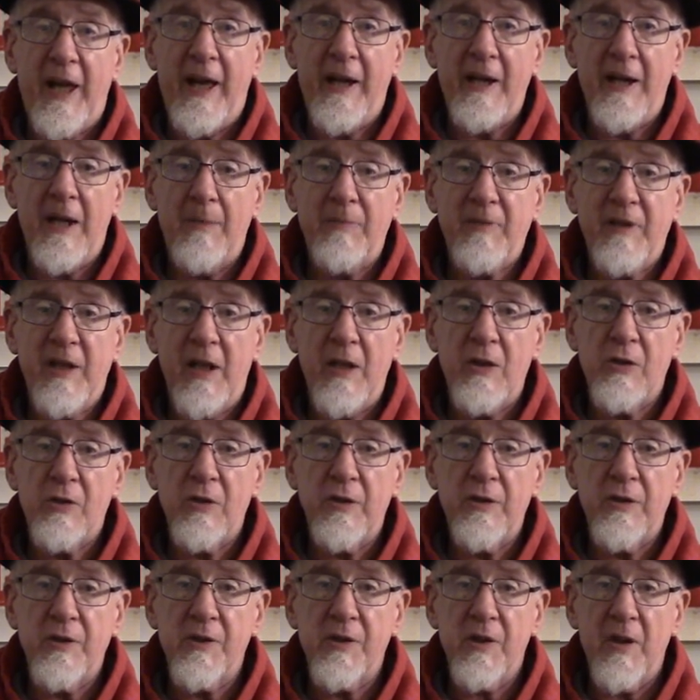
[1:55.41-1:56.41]

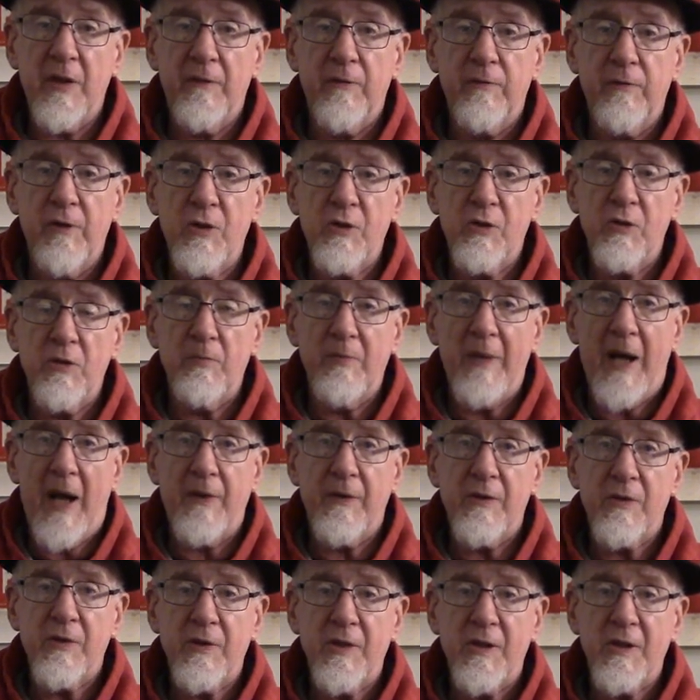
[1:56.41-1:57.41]
adaptations of Richard
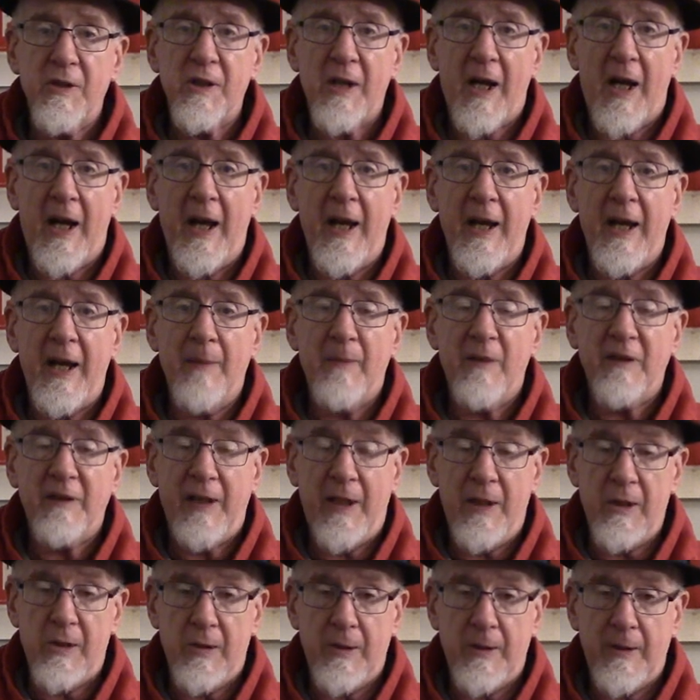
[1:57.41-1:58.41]
Matheson's I Am a
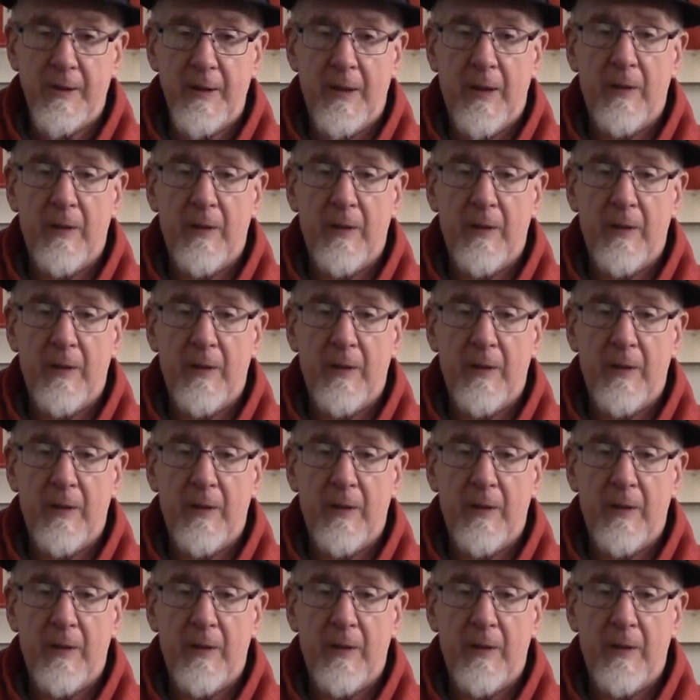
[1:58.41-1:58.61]
Legend,